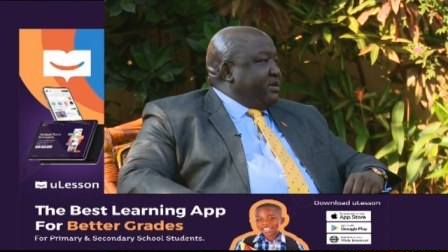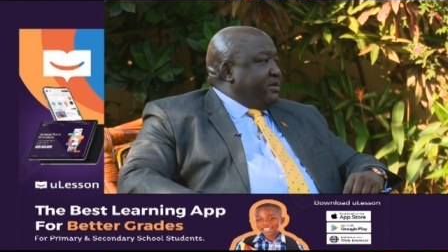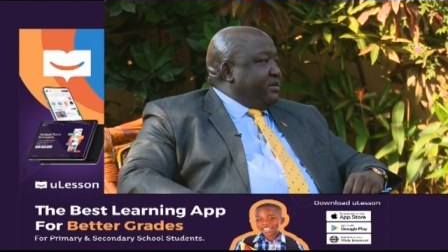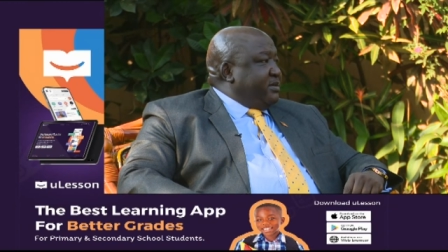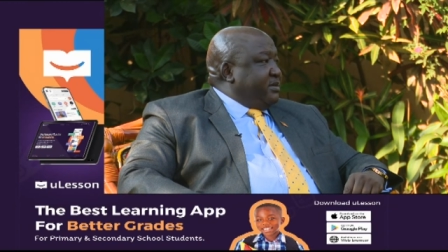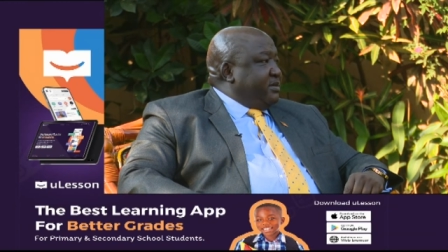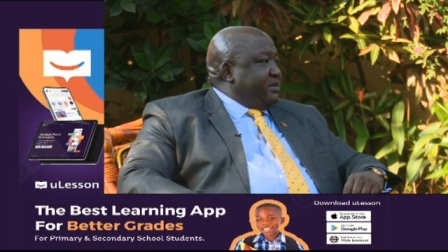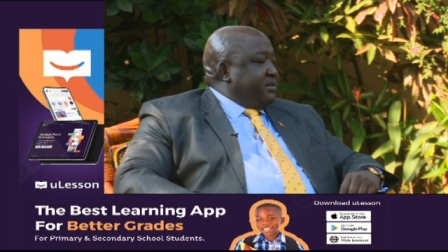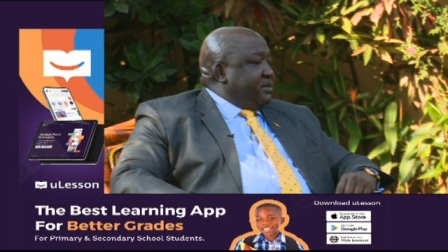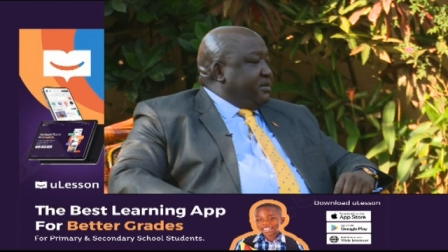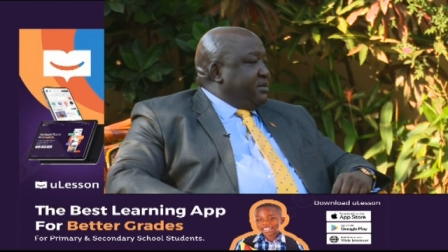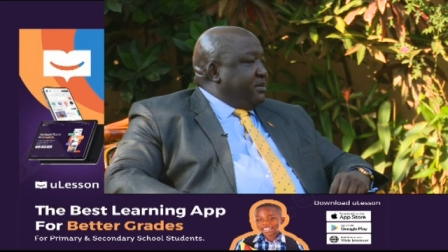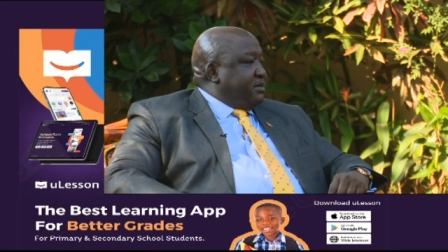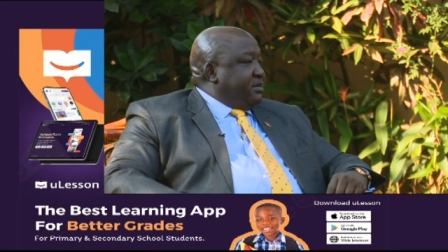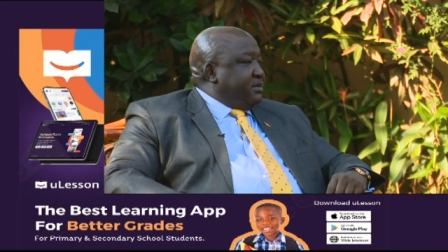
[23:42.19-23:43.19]
You know, the reason as
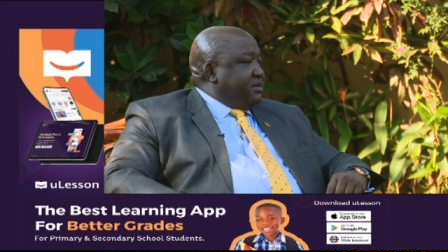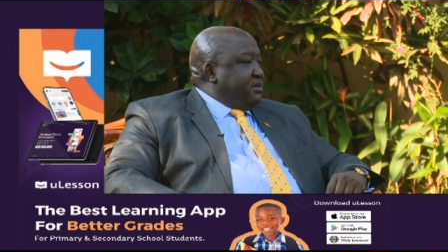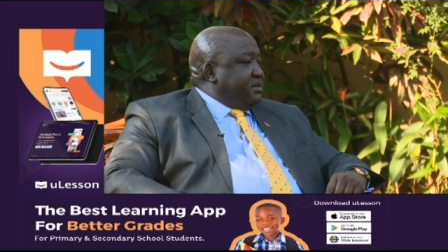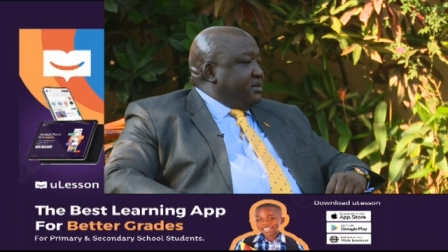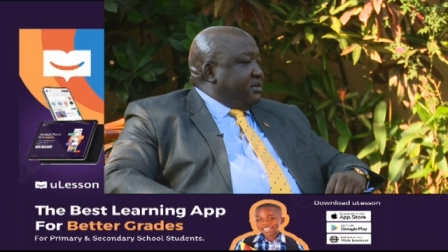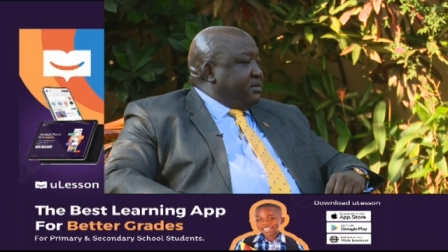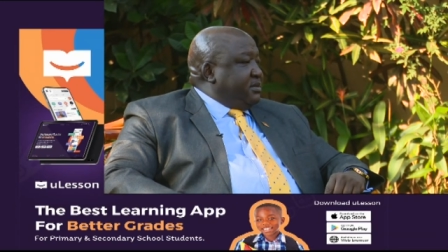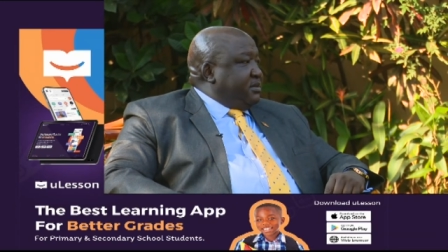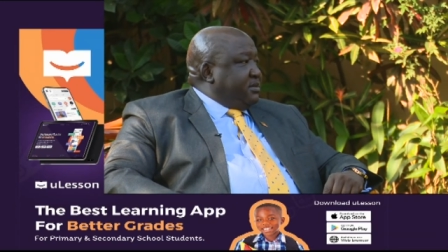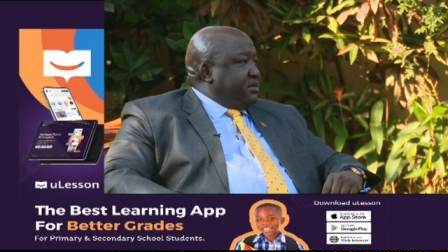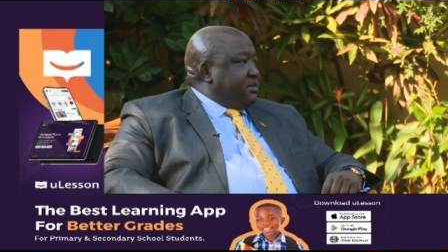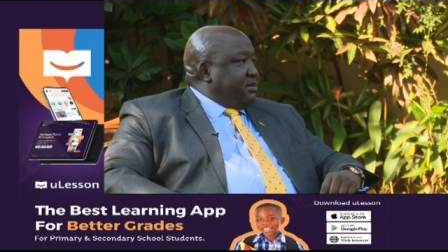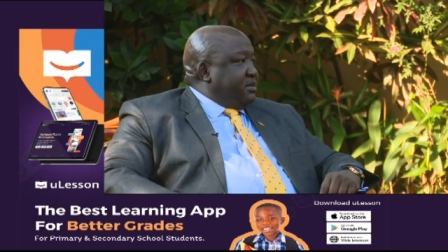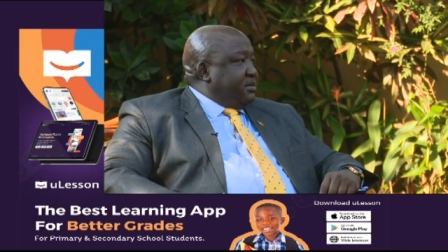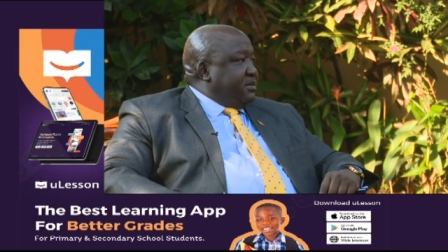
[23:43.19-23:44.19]
to why some of them are
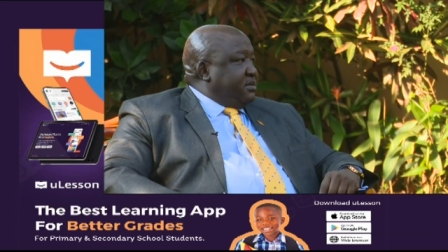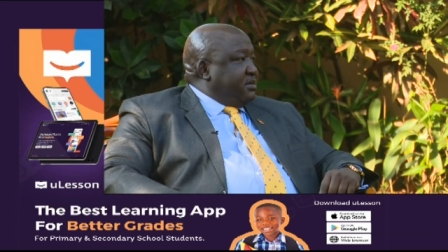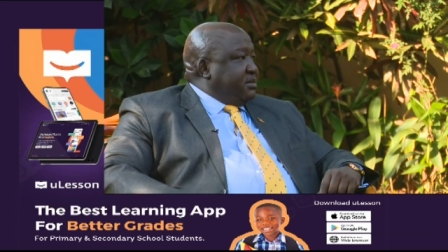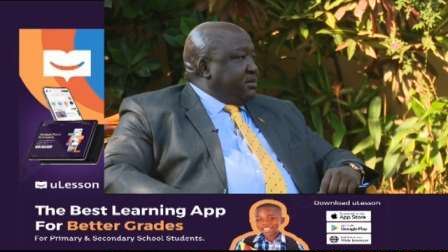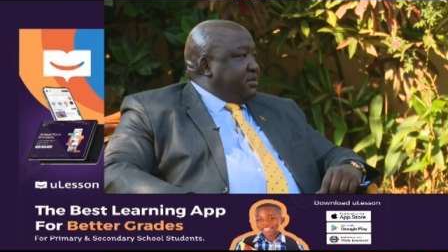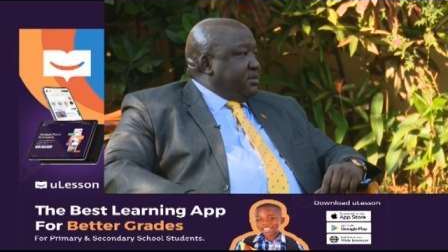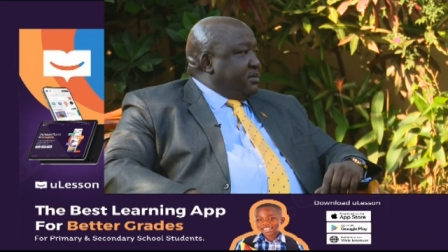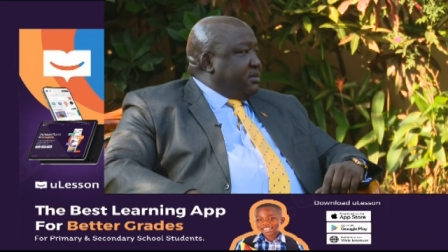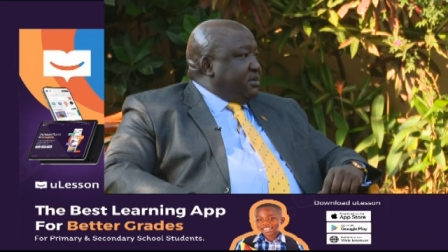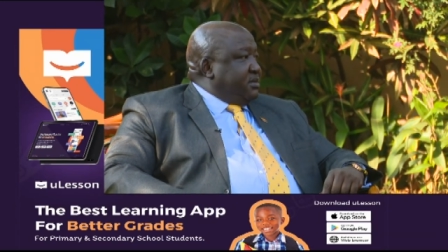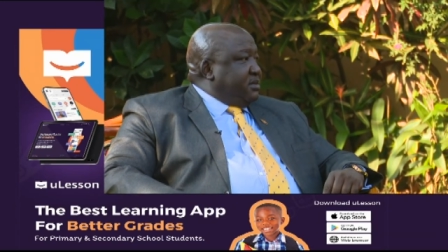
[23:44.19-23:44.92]
still concerned